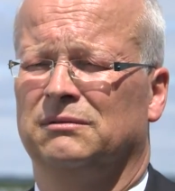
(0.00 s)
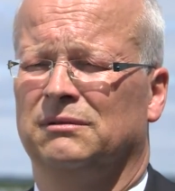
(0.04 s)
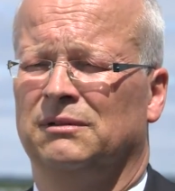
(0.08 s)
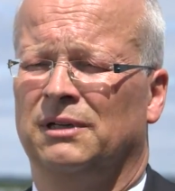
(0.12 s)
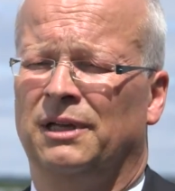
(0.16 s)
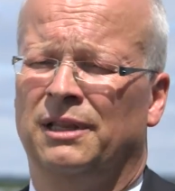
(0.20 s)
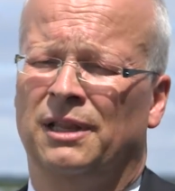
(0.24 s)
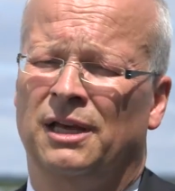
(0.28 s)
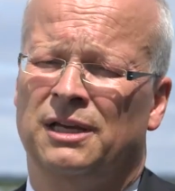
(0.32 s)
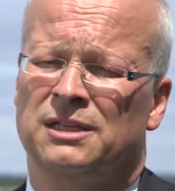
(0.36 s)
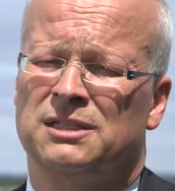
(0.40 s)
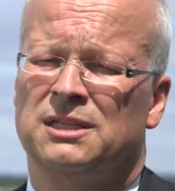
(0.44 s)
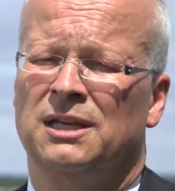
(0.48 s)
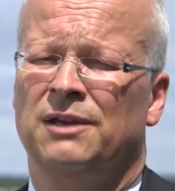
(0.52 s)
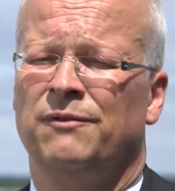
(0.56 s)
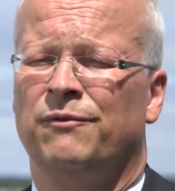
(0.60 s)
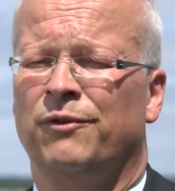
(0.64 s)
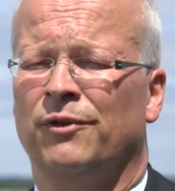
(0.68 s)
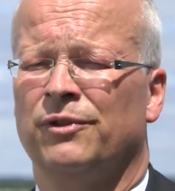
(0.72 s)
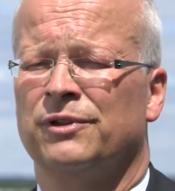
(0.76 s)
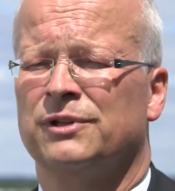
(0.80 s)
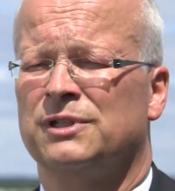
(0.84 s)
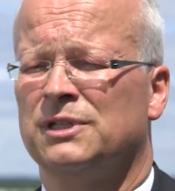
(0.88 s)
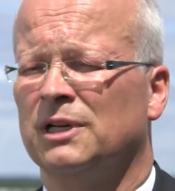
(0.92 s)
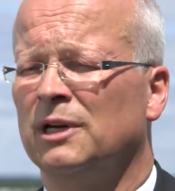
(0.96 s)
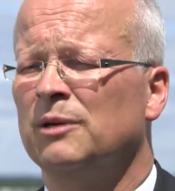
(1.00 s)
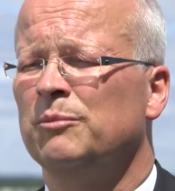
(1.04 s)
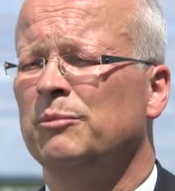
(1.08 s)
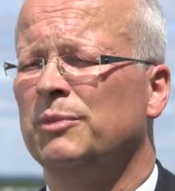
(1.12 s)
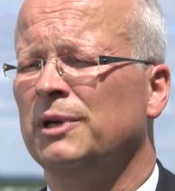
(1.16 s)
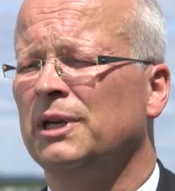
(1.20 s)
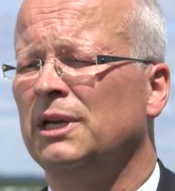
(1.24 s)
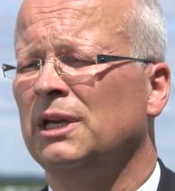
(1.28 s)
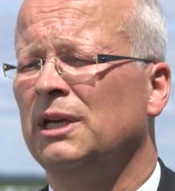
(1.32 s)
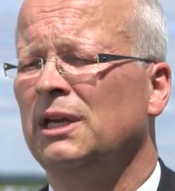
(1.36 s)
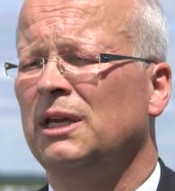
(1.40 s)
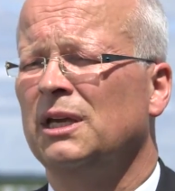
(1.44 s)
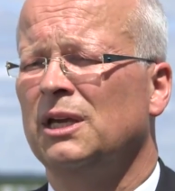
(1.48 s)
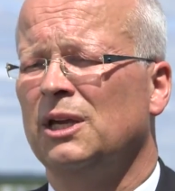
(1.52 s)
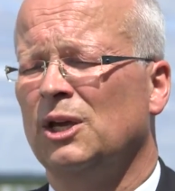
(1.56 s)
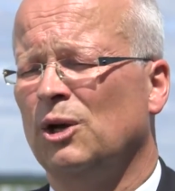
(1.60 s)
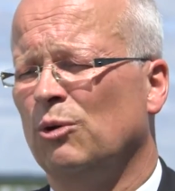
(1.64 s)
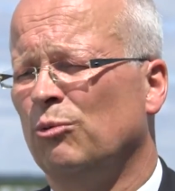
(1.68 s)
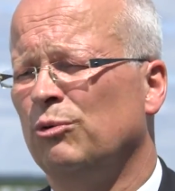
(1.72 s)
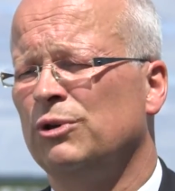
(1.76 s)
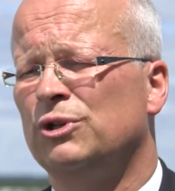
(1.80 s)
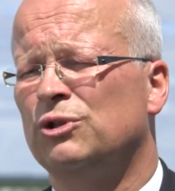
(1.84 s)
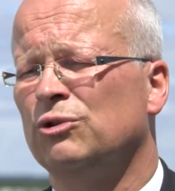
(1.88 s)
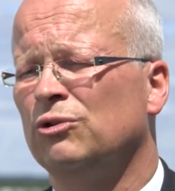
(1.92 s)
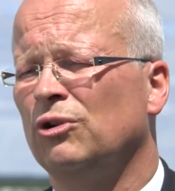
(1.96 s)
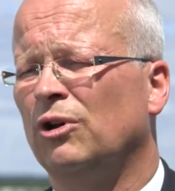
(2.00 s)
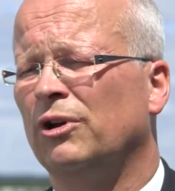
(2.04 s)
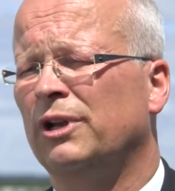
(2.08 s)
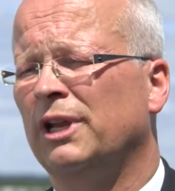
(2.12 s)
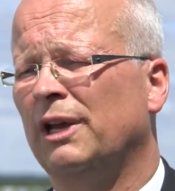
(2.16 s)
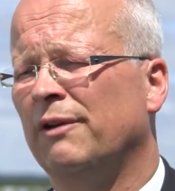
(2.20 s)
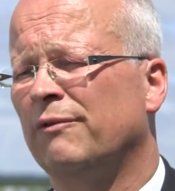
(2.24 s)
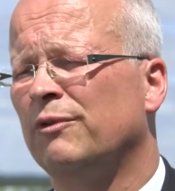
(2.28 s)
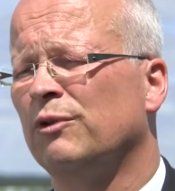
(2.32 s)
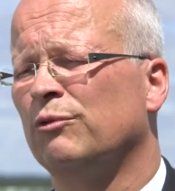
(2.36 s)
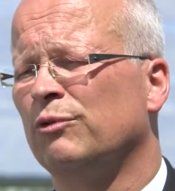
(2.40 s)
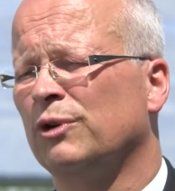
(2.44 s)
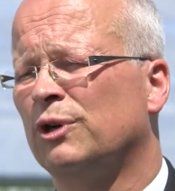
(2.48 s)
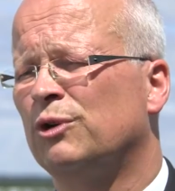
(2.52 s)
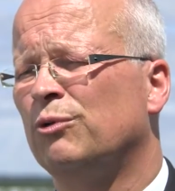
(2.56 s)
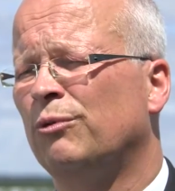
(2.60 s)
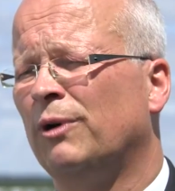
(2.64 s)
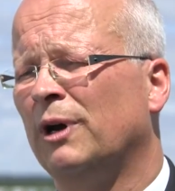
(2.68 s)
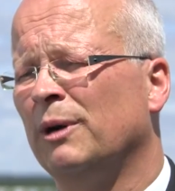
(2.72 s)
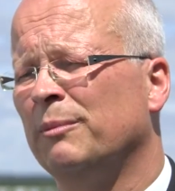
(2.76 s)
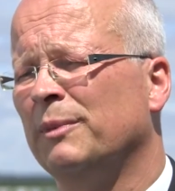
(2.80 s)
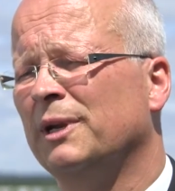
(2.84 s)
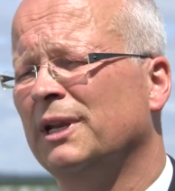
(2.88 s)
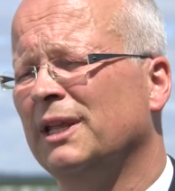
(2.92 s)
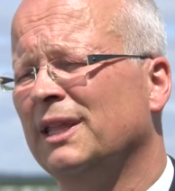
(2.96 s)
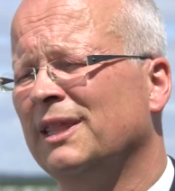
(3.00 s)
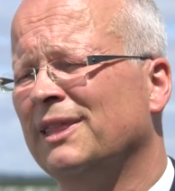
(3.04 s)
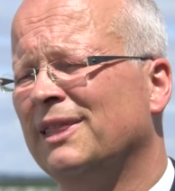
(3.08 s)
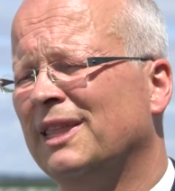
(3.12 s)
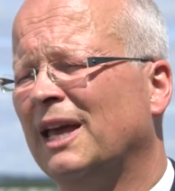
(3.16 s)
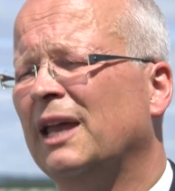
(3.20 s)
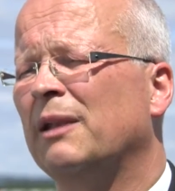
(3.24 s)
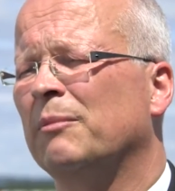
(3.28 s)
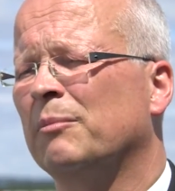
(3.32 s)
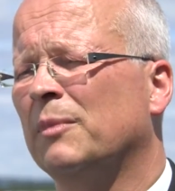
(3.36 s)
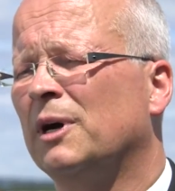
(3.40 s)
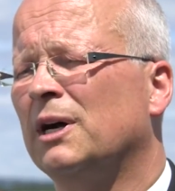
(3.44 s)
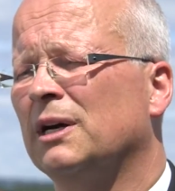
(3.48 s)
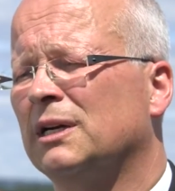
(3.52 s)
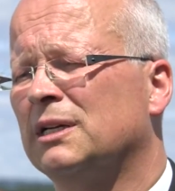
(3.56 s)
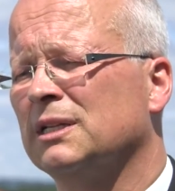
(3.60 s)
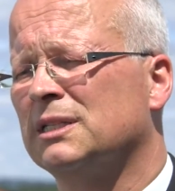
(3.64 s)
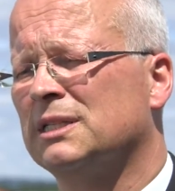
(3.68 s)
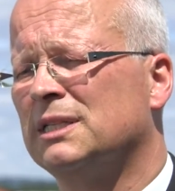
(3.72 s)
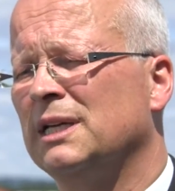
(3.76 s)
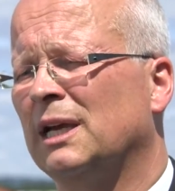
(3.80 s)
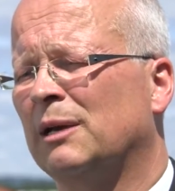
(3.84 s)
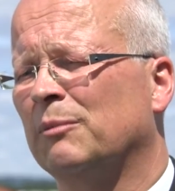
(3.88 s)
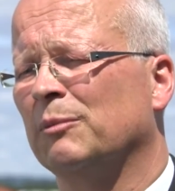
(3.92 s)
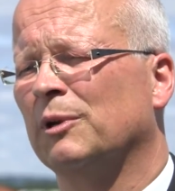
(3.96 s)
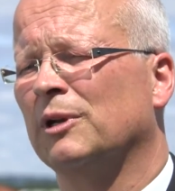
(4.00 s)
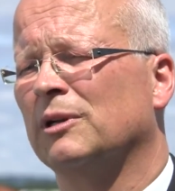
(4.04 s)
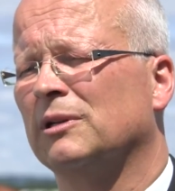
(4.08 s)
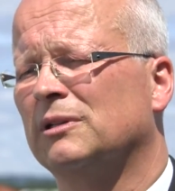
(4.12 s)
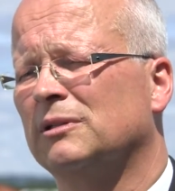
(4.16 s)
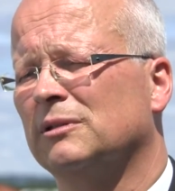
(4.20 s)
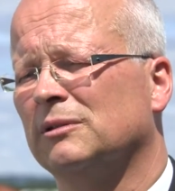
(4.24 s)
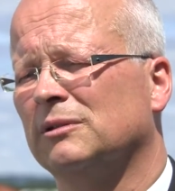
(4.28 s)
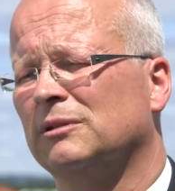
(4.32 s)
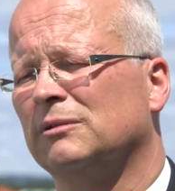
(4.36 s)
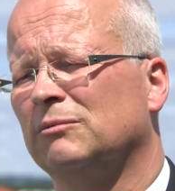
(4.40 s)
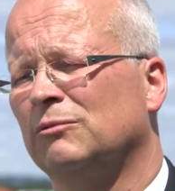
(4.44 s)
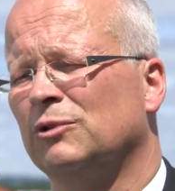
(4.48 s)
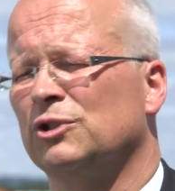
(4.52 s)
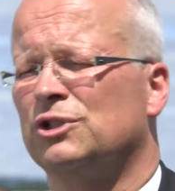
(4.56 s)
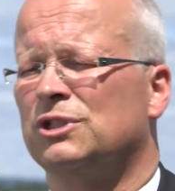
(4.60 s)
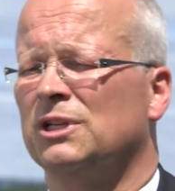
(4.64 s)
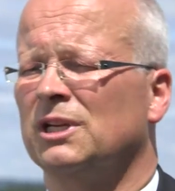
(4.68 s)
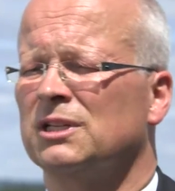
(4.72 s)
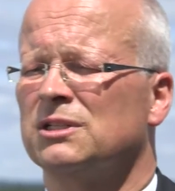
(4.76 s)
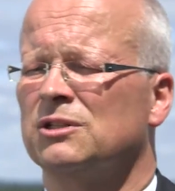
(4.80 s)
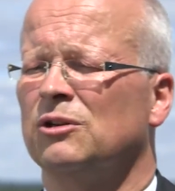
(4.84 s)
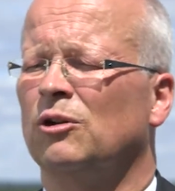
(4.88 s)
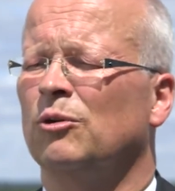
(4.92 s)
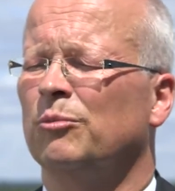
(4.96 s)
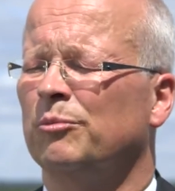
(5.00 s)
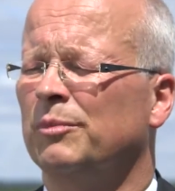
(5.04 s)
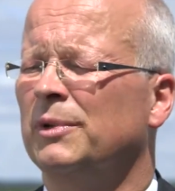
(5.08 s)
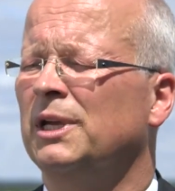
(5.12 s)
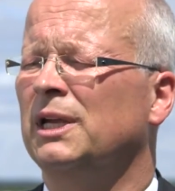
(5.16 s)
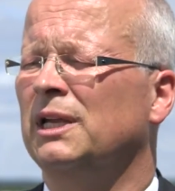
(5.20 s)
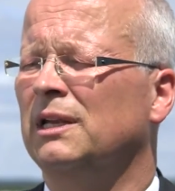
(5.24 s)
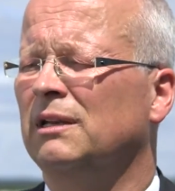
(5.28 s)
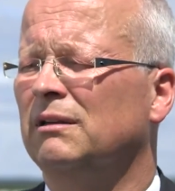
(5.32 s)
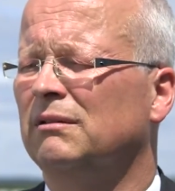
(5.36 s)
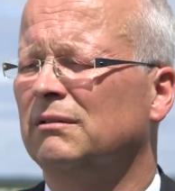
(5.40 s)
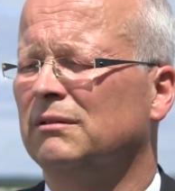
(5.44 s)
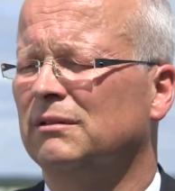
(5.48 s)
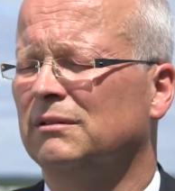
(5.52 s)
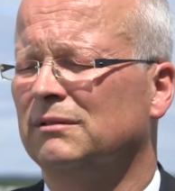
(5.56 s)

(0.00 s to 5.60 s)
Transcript: and I say for the time being, we do not have a requirement in that market segment, which does not mean